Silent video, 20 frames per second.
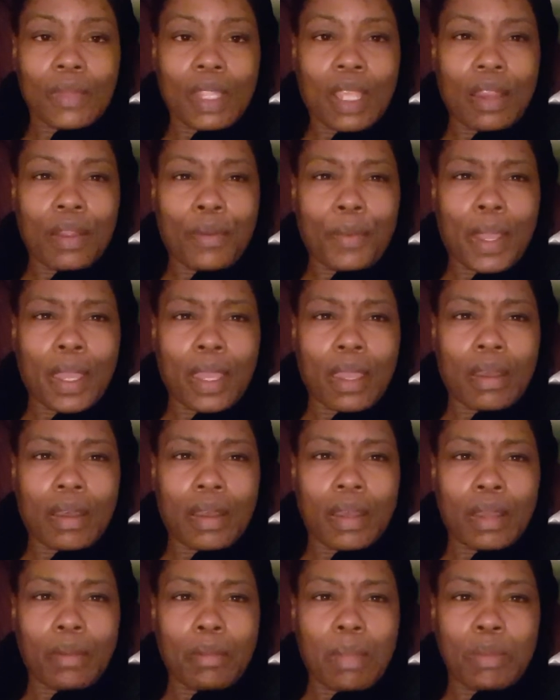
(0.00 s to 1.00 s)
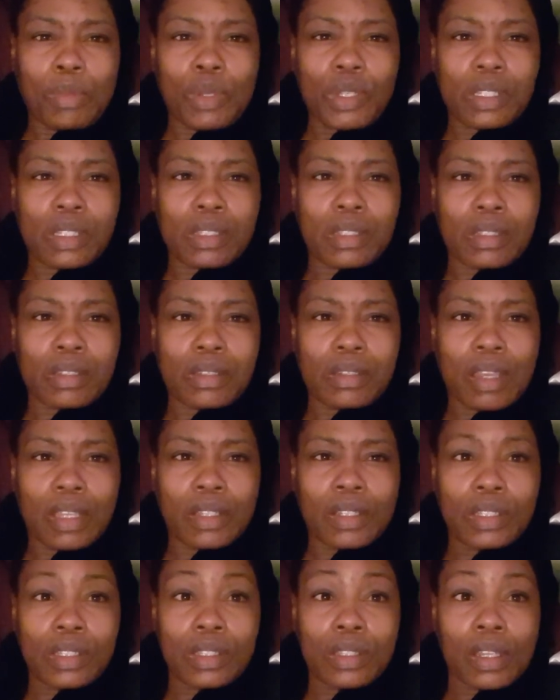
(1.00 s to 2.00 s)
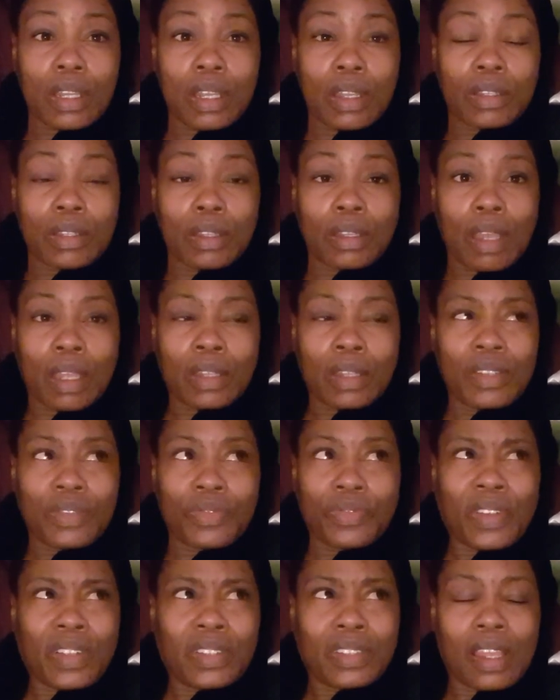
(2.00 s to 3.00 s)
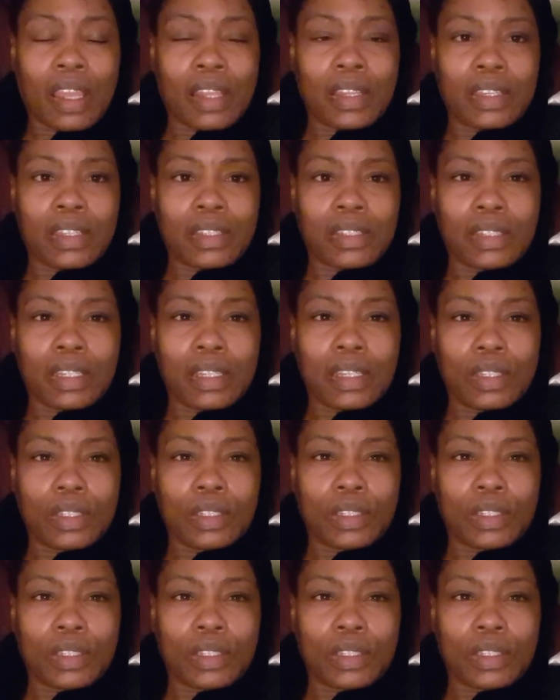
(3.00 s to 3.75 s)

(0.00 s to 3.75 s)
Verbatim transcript: Anyway, I just felt that I just needed